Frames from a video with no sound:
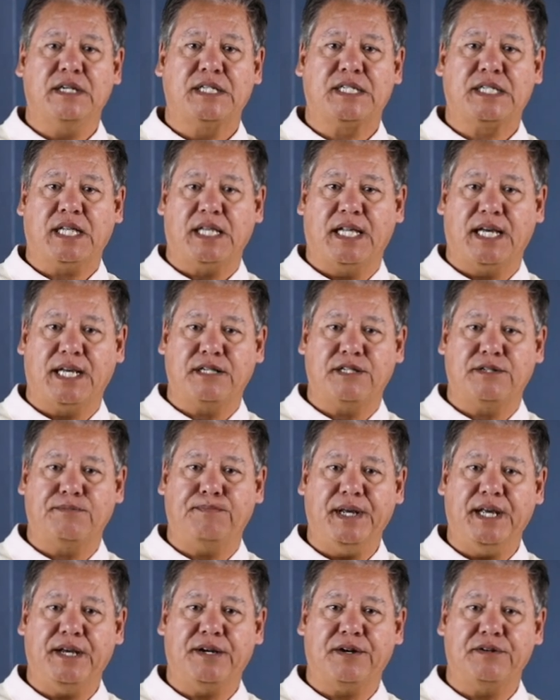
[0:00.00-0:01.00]
select
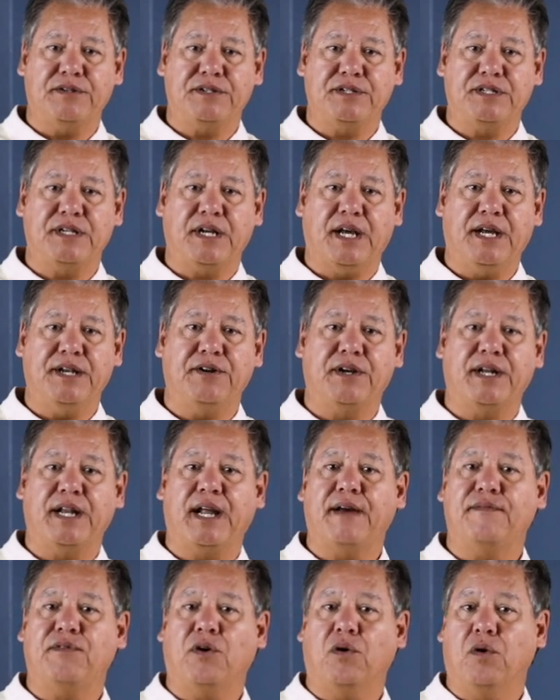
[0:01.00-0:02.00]
speakers, and you're
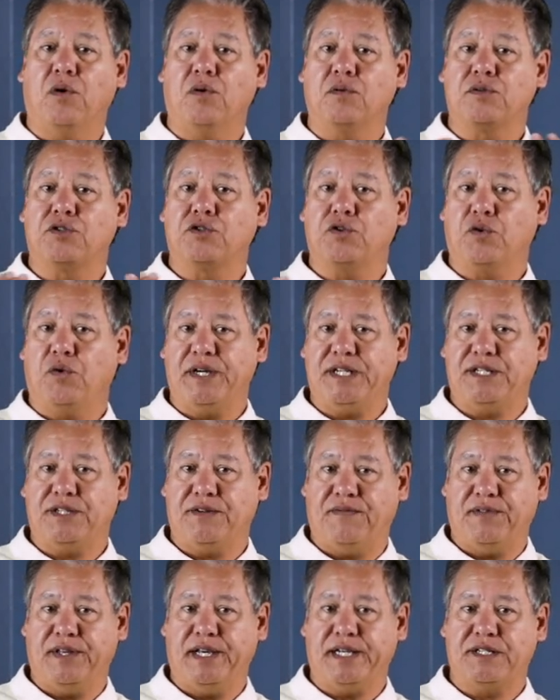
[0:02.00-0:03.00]
gonna have a whole
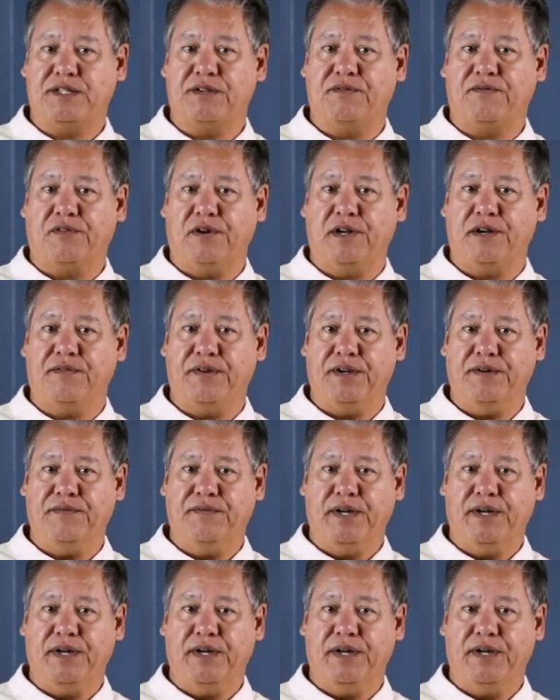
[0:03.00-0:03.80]
choice of things in front of you.